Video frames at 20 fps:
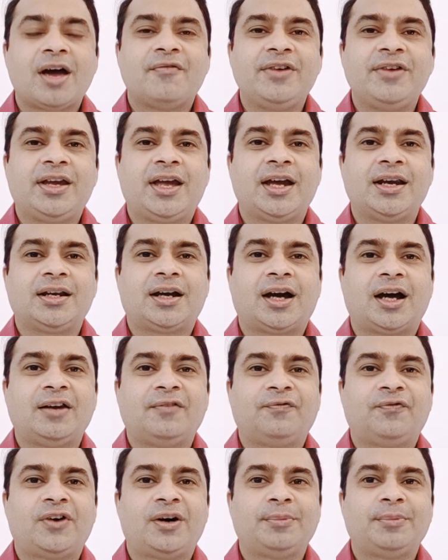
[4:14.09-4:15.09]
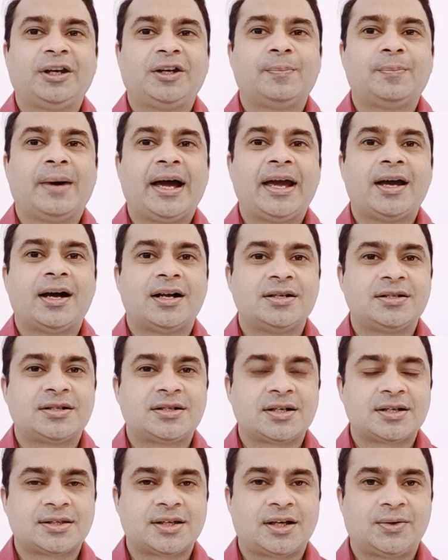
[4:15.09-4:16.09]
We can confirm it by
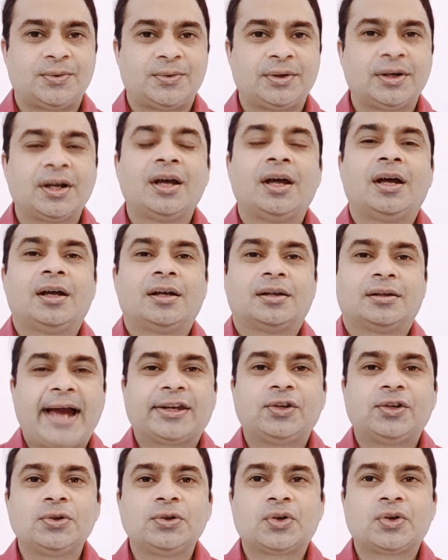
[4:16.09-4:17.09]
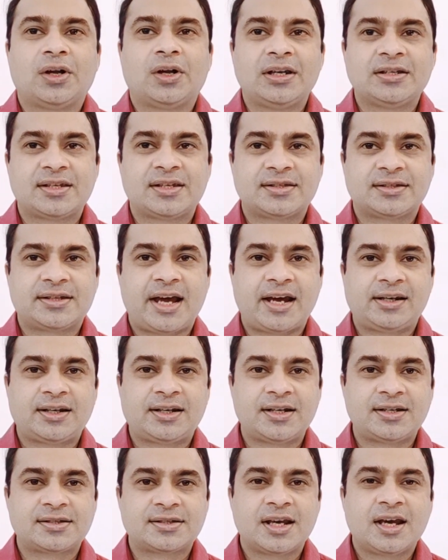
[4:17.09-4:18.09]
ultrasound. Acute
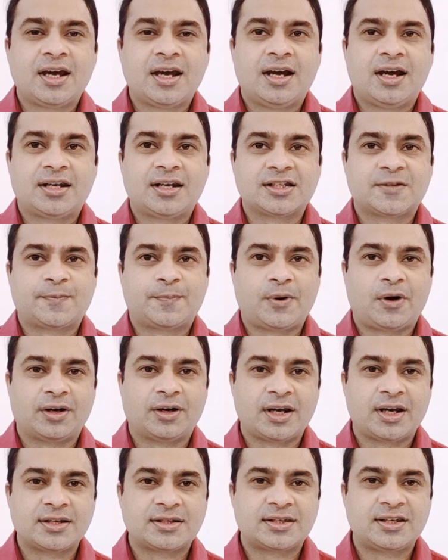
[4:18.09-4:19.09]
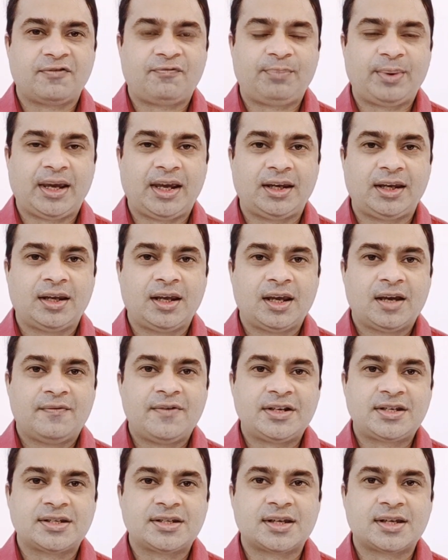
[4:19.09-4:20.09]
cholecystitis, it is progressive pain
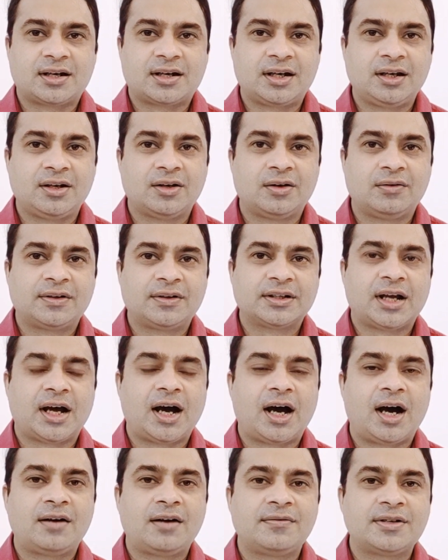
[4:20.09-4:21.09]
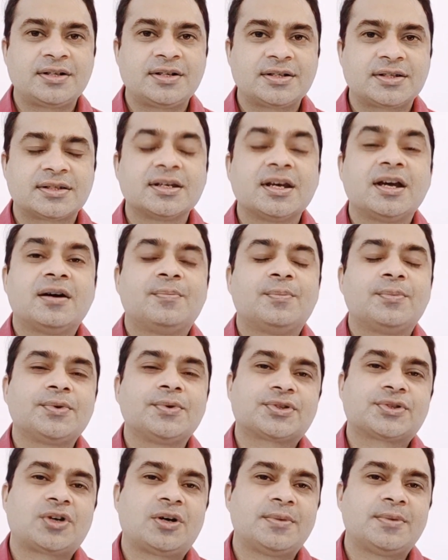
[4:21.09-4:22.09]
which is occurring over the hours.
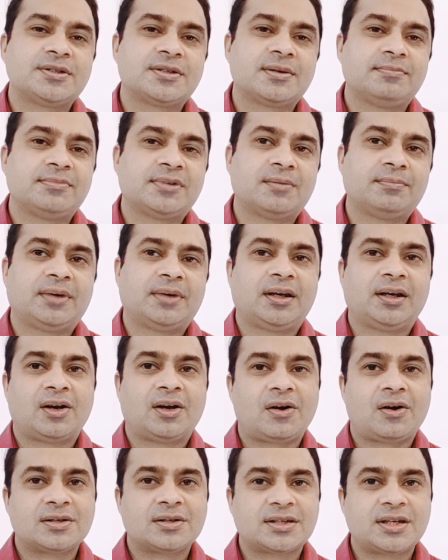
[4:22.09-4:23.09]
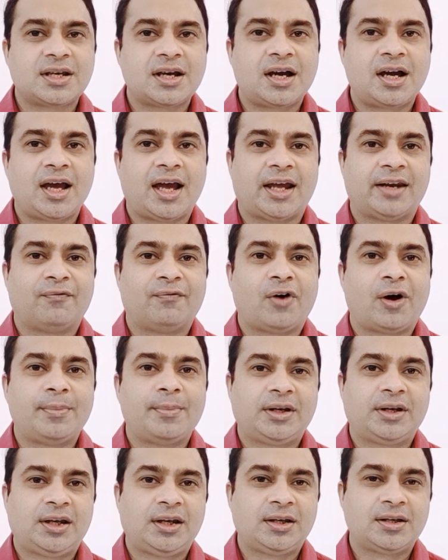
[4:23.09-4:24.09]
Most common symptom being nausea and
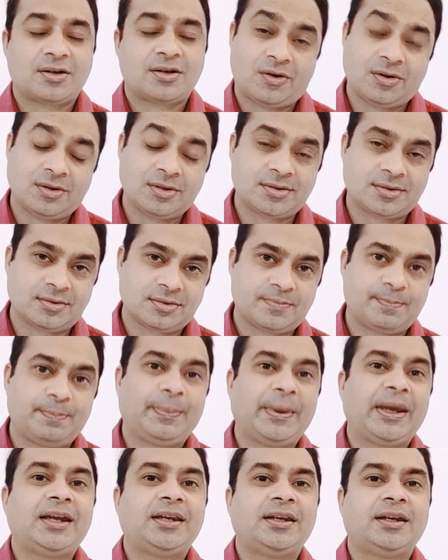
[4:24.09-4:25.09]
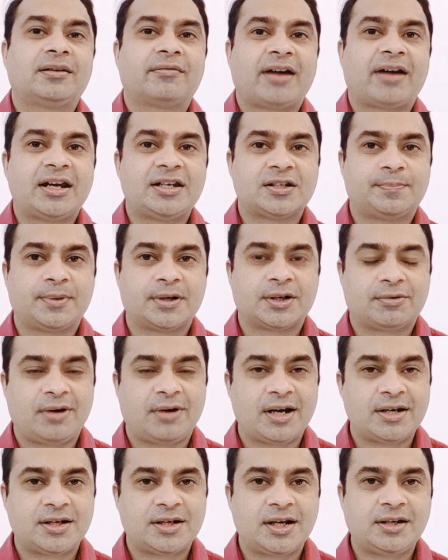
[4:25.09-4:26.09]
vomiting, also pain in right upper
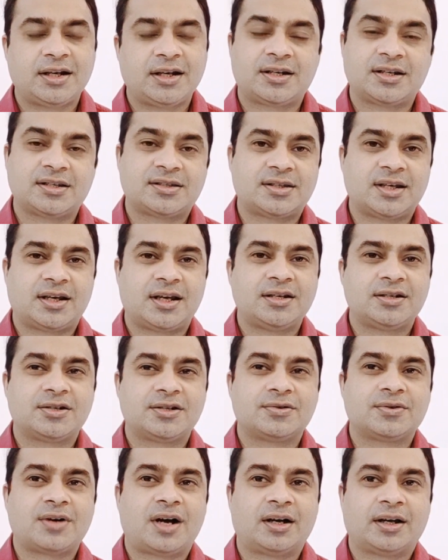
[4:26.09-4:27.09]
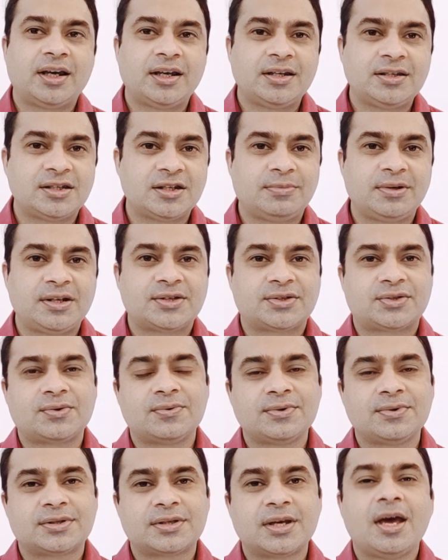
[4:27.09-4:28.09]
quadrant. It is second to again GB
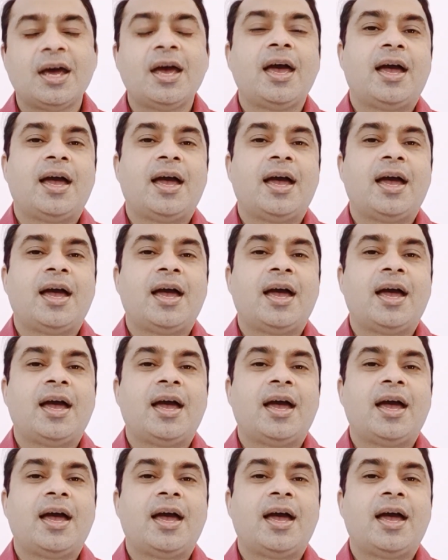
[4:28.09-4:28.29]
stones.